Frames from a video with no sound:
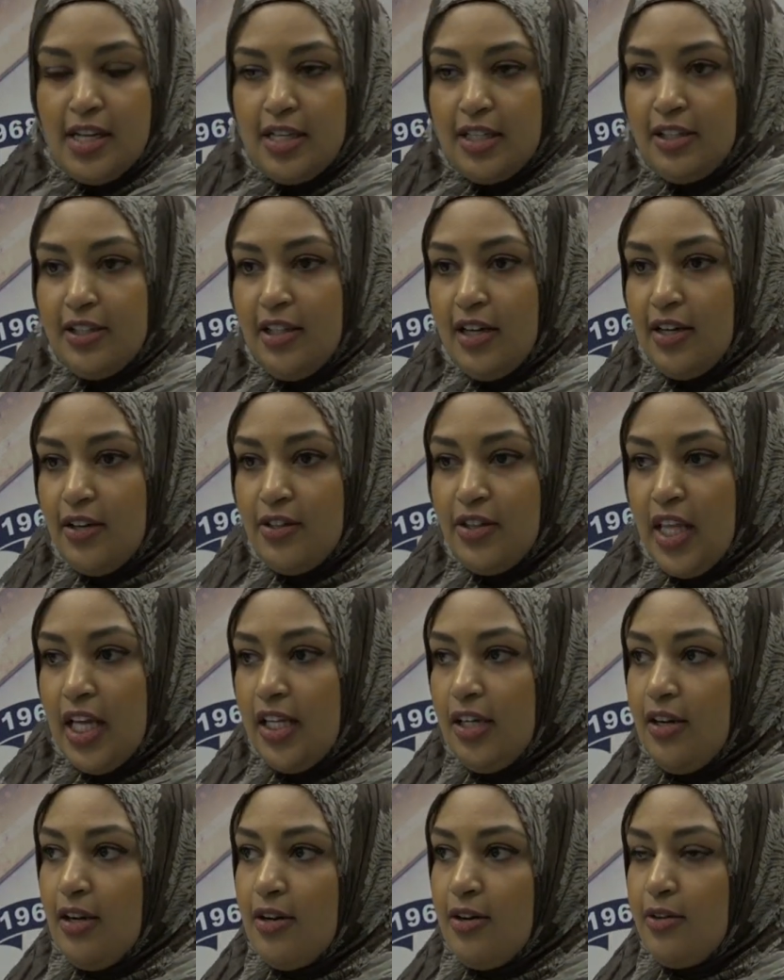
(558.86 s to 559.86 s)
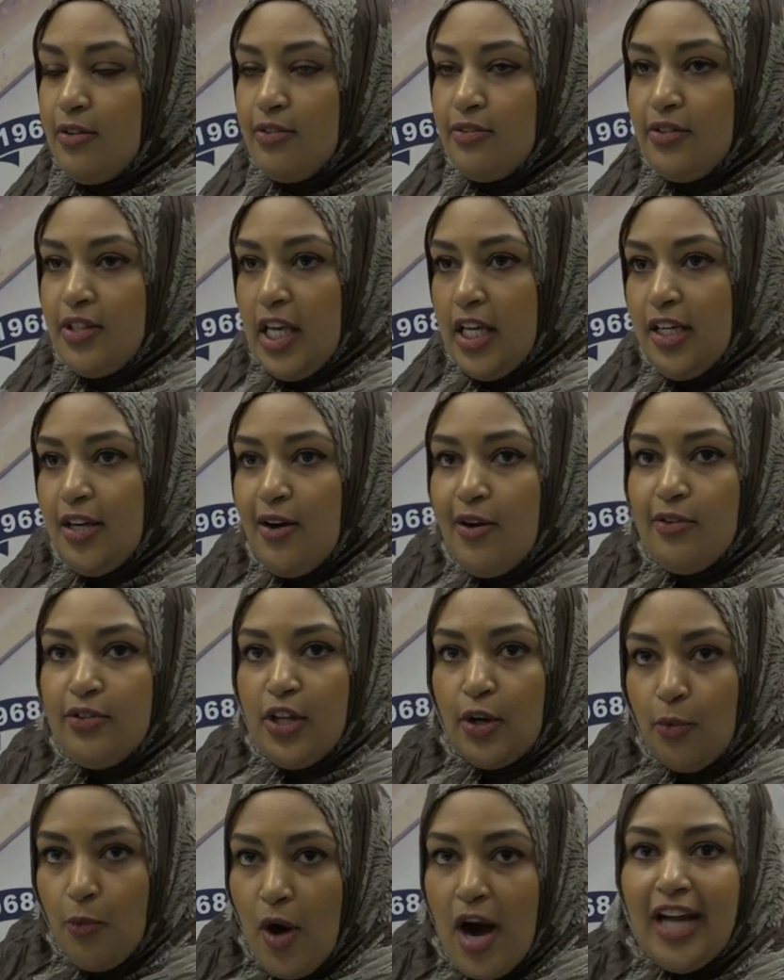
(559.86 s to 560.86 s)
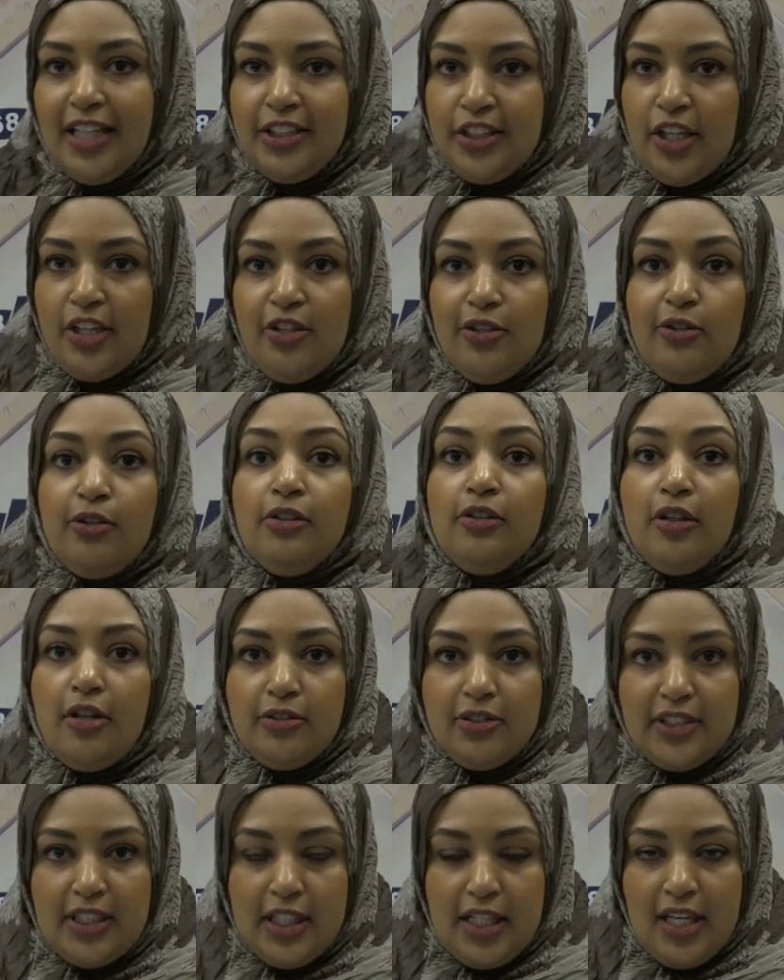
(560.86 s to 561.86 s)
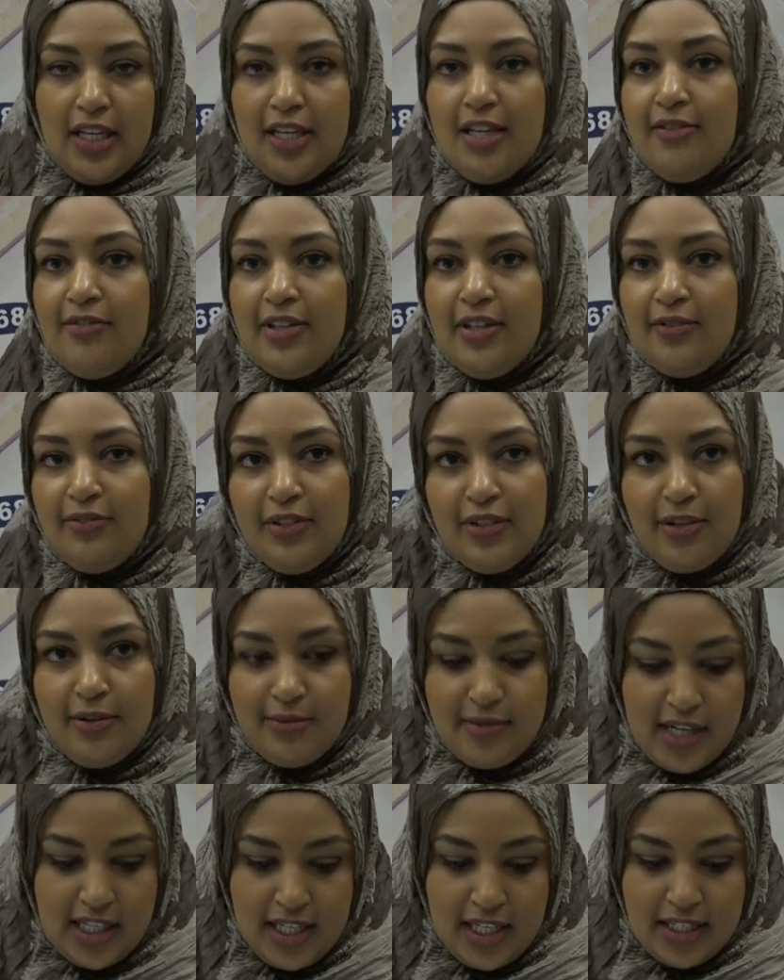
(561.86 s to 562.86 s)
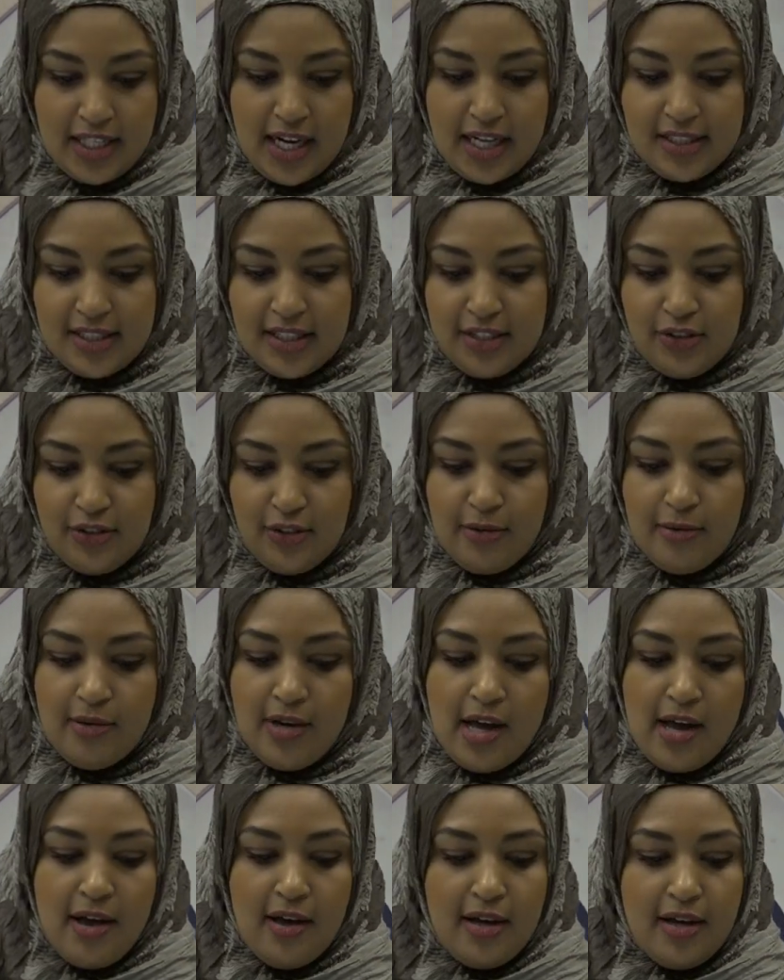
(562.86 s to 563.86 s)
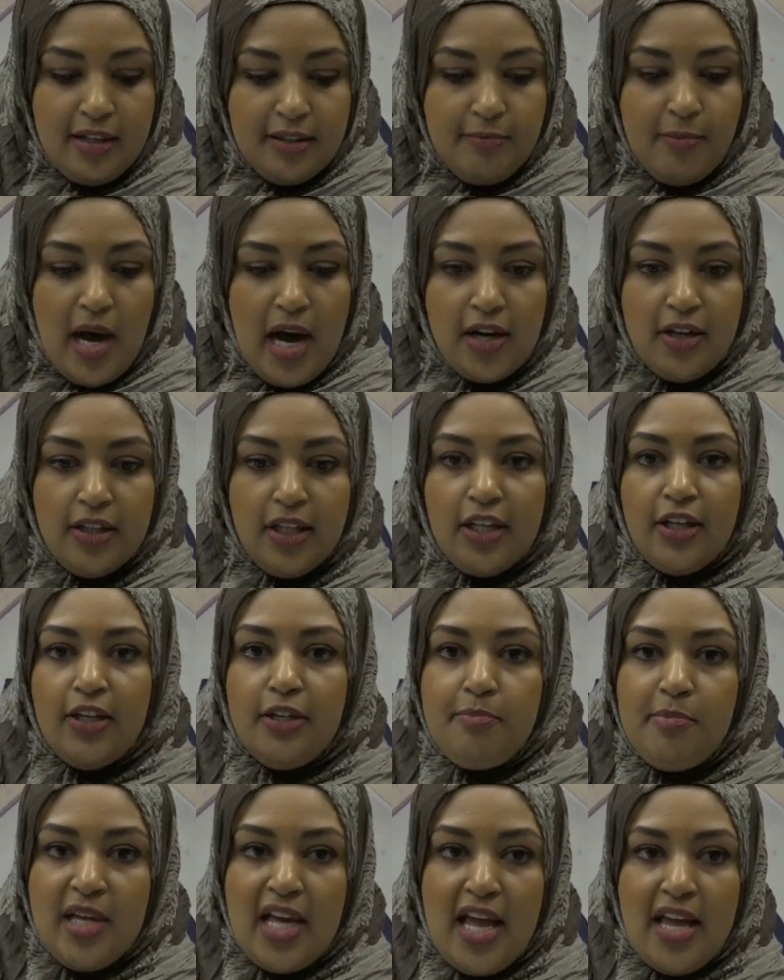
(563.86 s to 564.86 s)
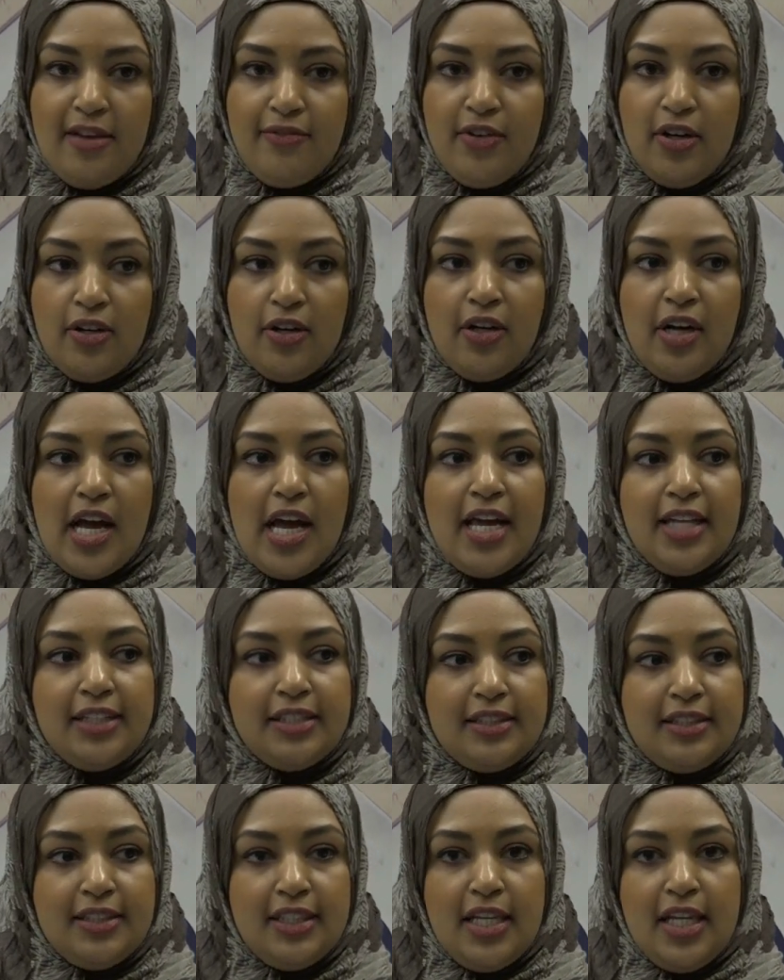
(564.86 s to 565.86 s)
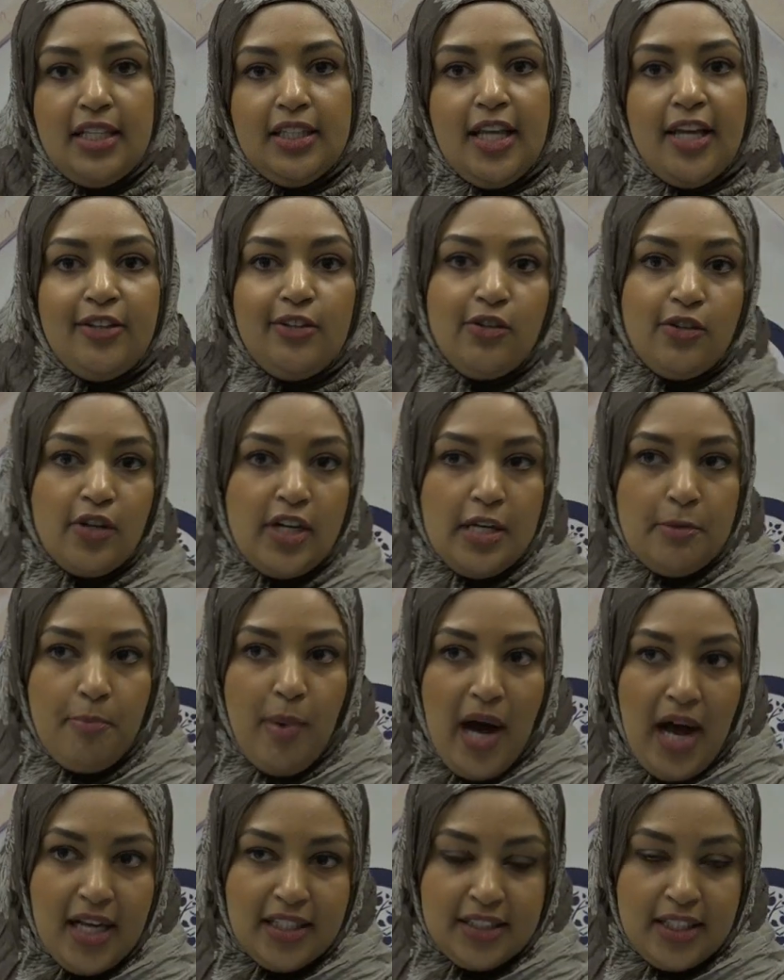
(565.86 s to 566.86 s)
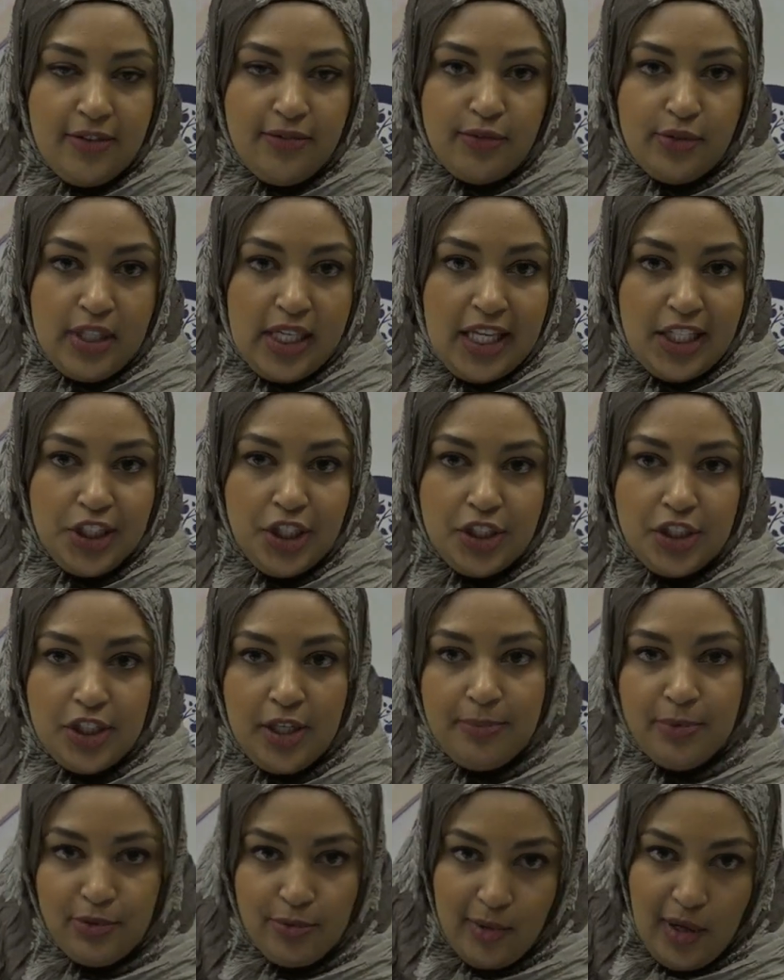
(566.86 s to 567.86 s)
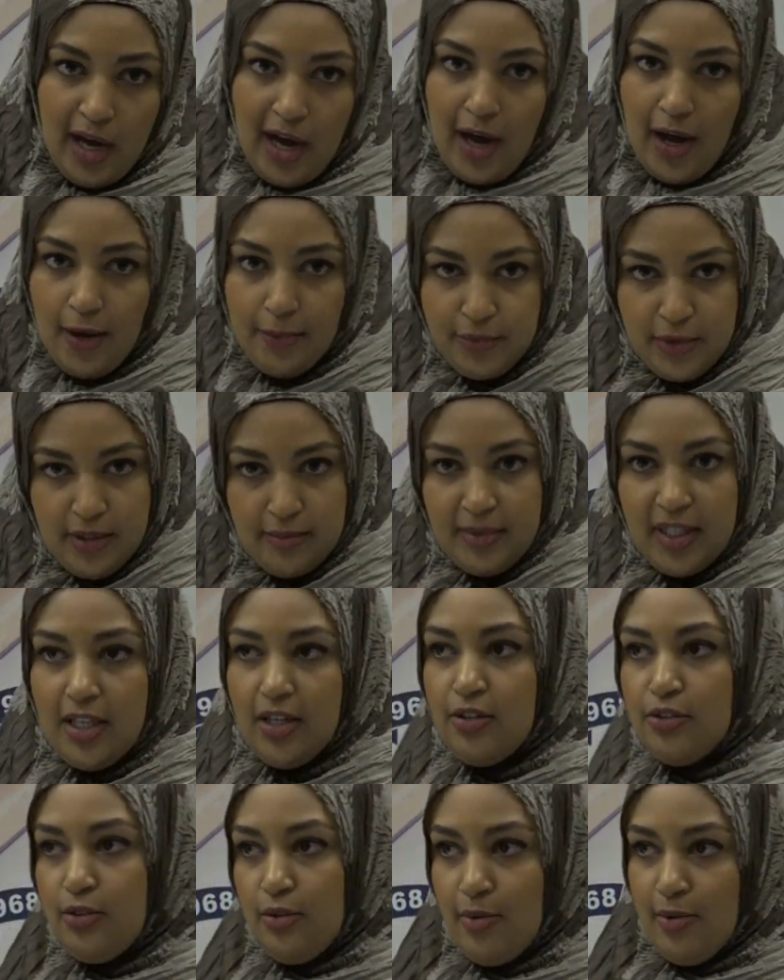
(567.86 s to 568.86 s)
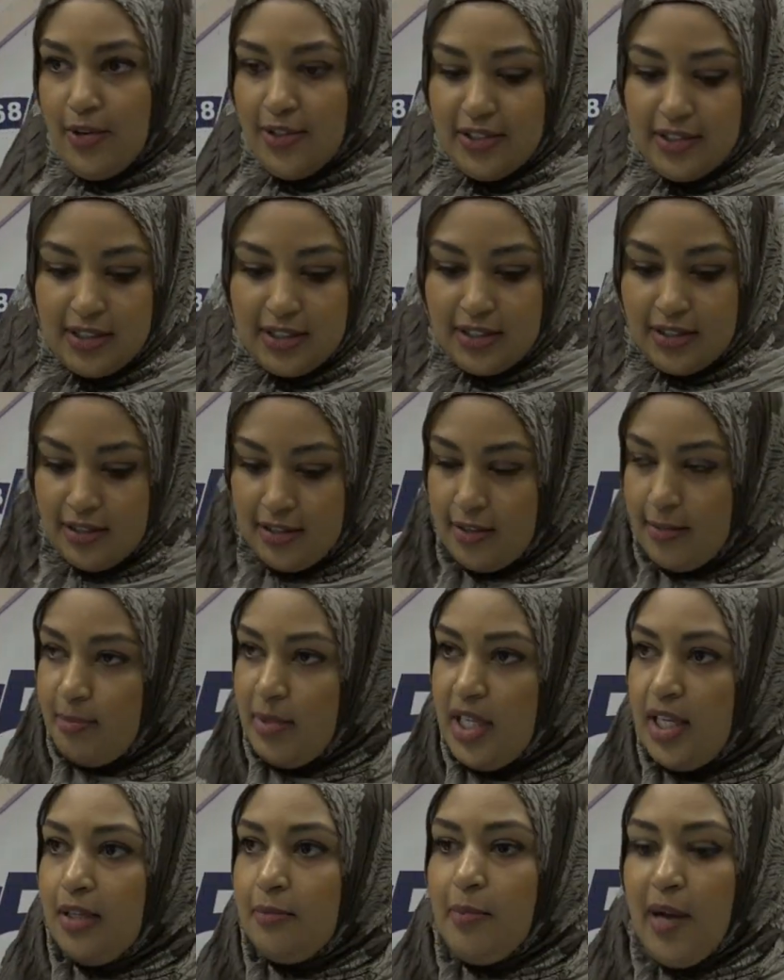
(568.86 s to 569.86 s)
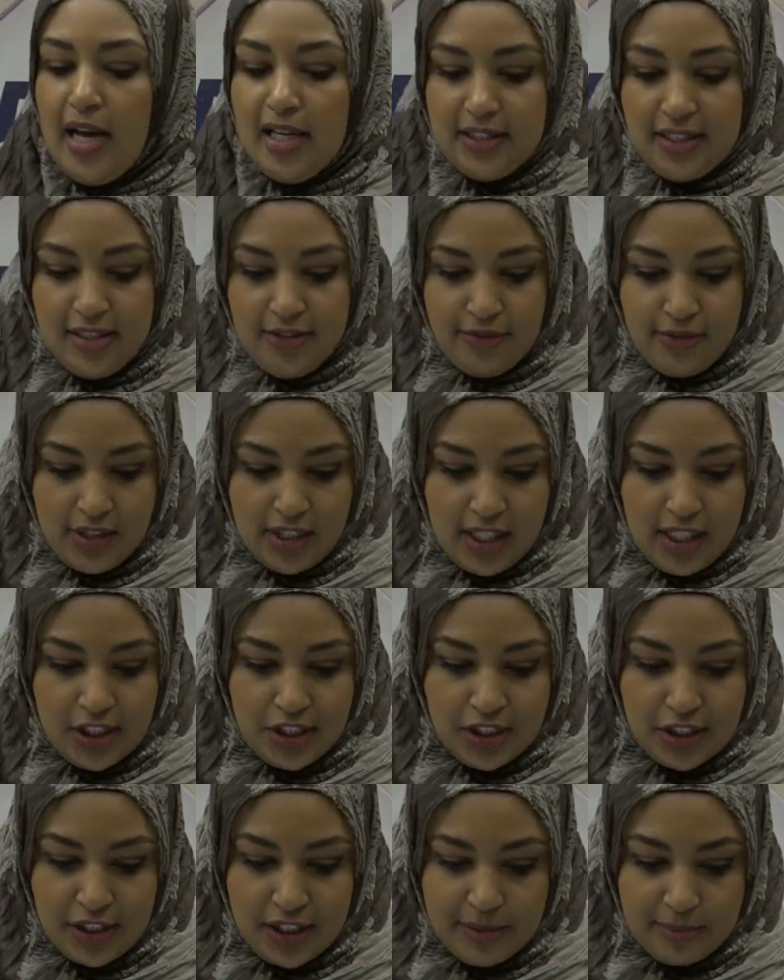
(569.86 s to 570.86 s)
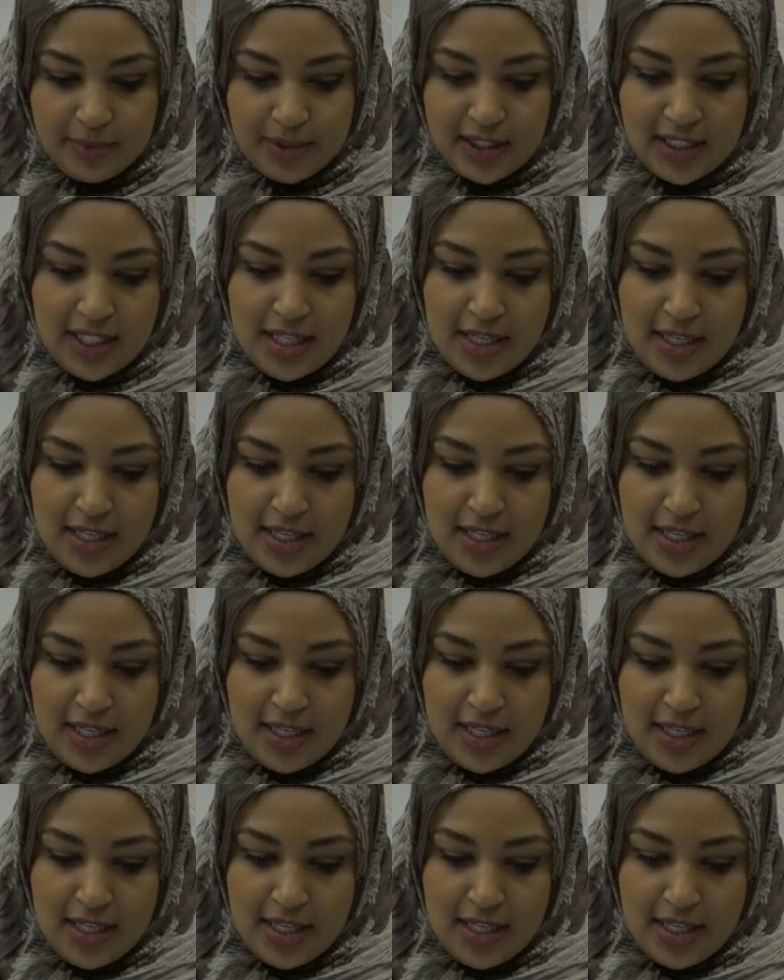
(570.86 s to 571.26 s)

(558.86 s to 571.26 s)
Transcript: they know, they know, they're watching you closely, even if you don't recognize it. So modeling good behavior and seeing that you're in positive relationships will help them gear towards being in positive relationships.